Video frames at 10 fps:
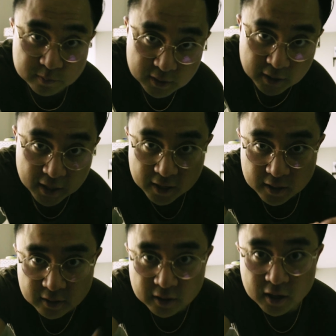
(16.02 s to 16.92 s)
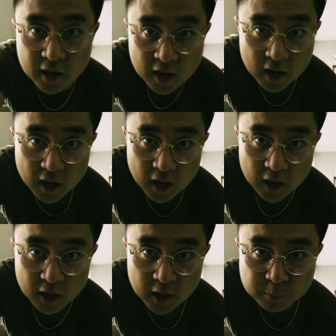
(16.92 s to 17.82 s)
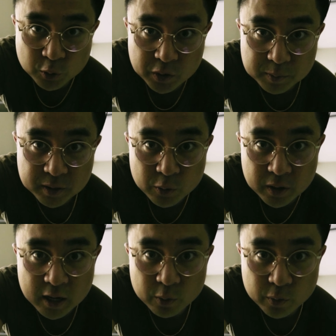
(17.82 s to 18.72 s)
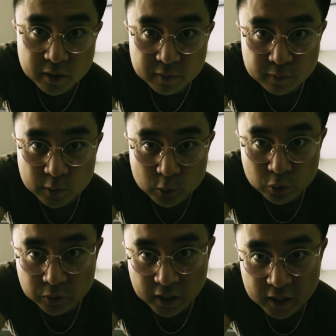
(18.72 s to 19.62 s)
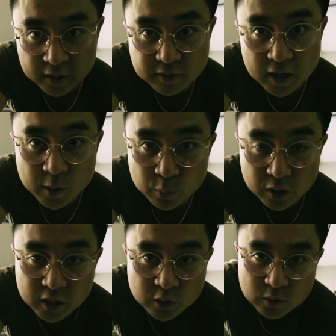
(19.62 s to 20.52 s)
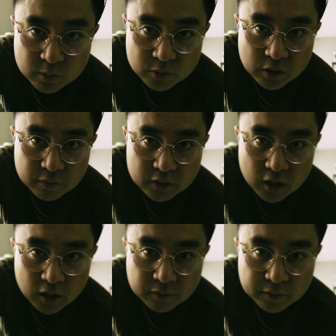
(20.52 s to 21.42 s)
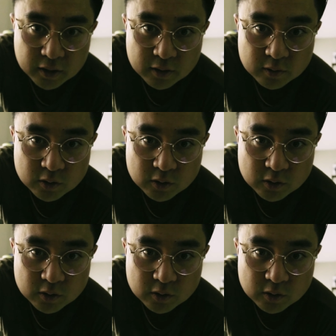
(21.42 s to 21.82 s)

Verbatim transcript: today I'm going to be going out with a few creatives and we're going to do some street photography.